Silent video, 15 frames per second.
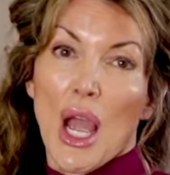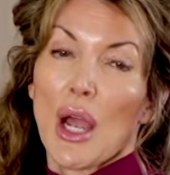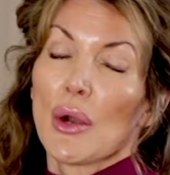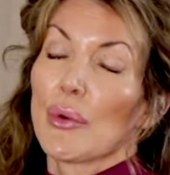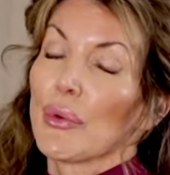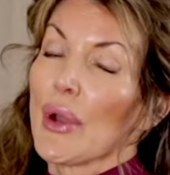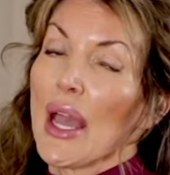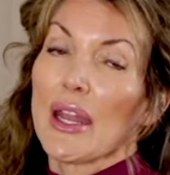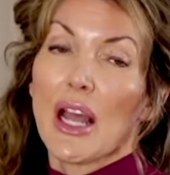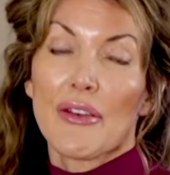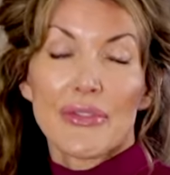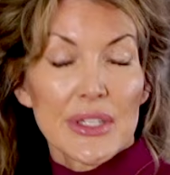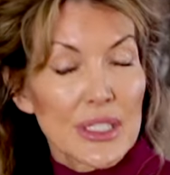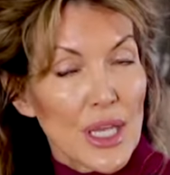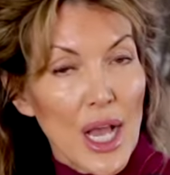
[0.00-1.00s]
Right off
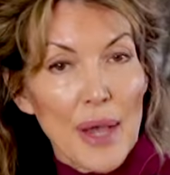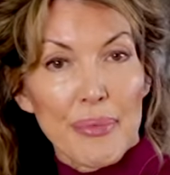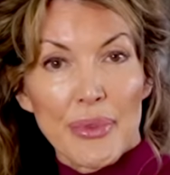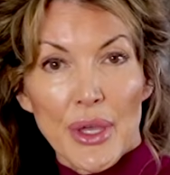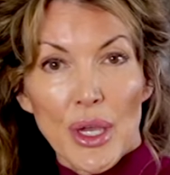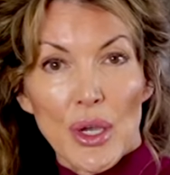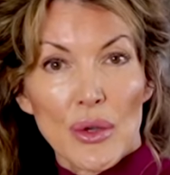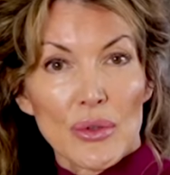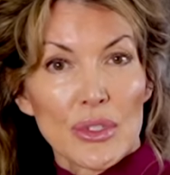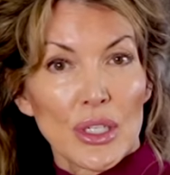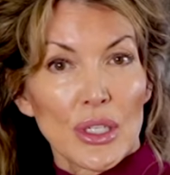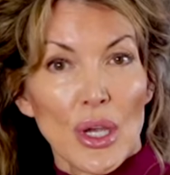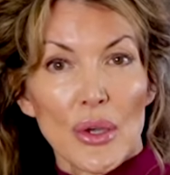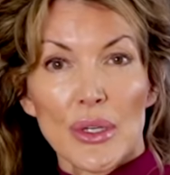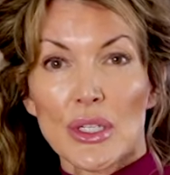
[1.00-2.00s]
the top, though,
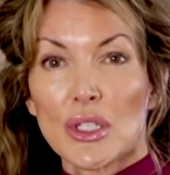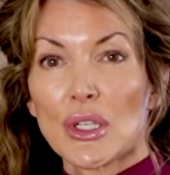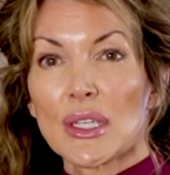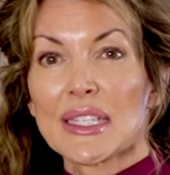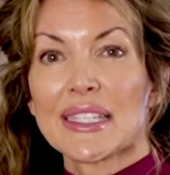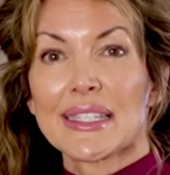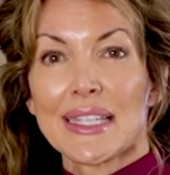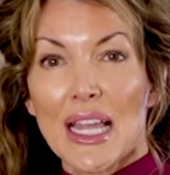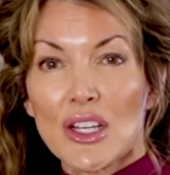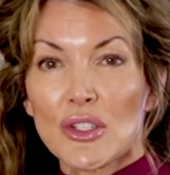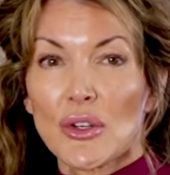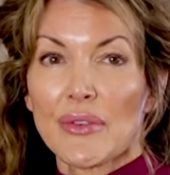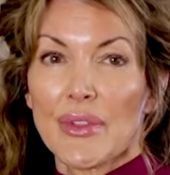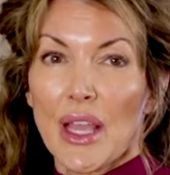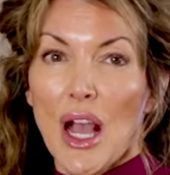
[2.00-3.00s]
Dakota took
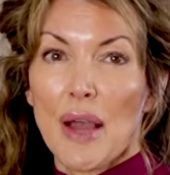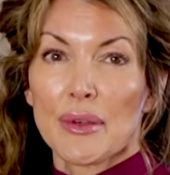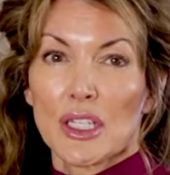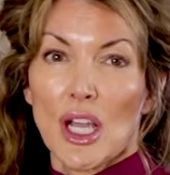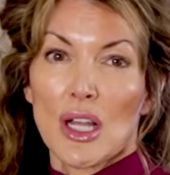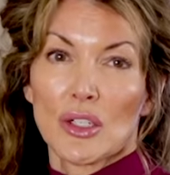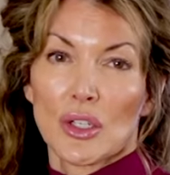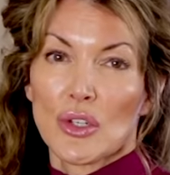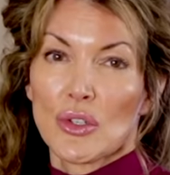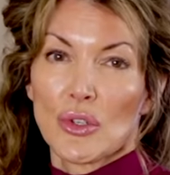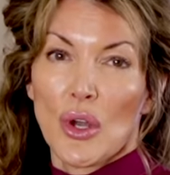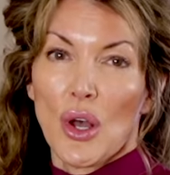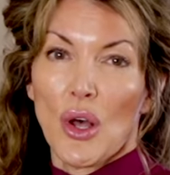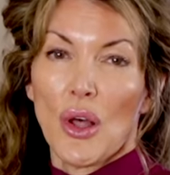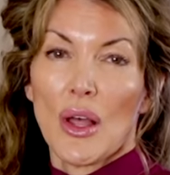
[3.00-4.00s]
center of the octagon
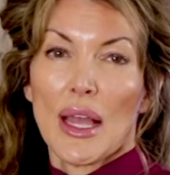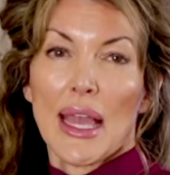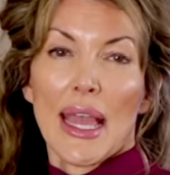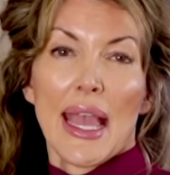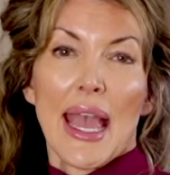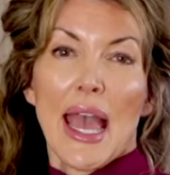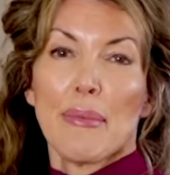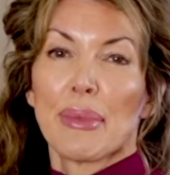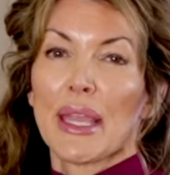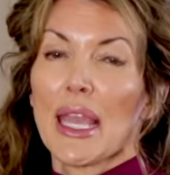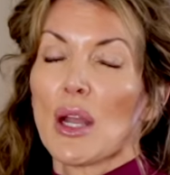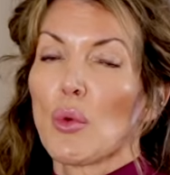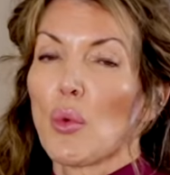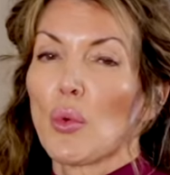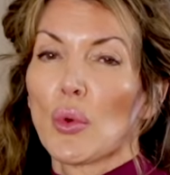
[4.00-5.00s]
control and
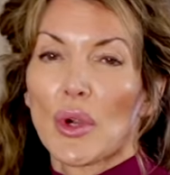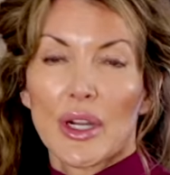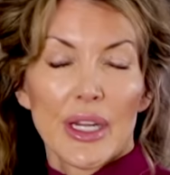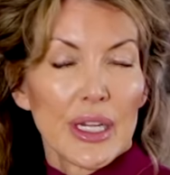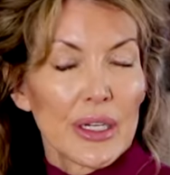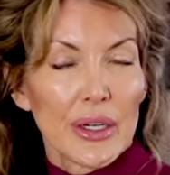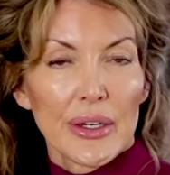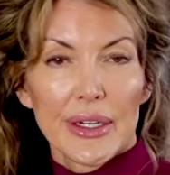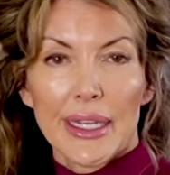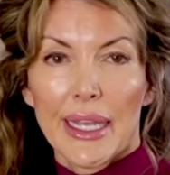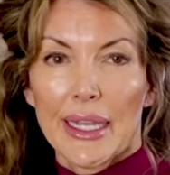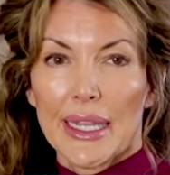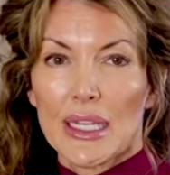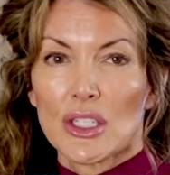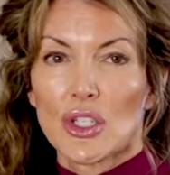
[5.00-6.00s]
began working her kick and